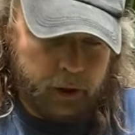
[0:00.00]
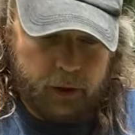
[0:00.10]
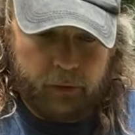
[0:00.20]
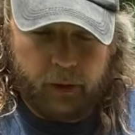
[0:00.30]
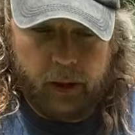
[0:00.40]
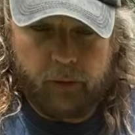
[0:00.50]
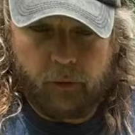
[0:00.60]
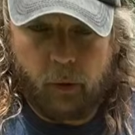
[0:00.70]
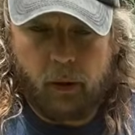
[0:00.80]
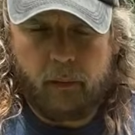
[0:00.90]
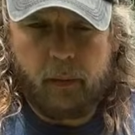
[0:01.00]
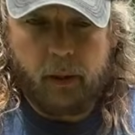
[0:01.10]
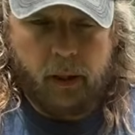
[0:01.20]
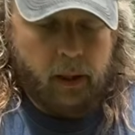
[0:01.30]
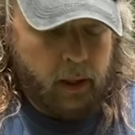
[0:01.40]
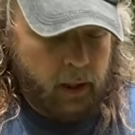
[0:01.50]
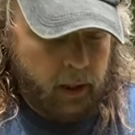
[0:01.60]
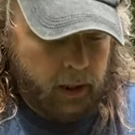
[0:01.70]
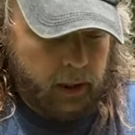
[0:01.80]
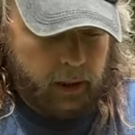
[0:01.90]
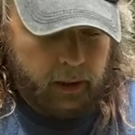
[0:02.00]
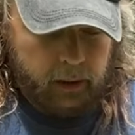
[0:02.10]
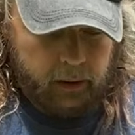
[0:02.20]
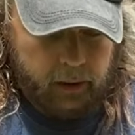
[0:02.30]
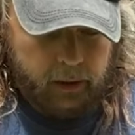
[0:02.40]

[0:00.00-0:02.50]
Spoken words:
this frame for them. And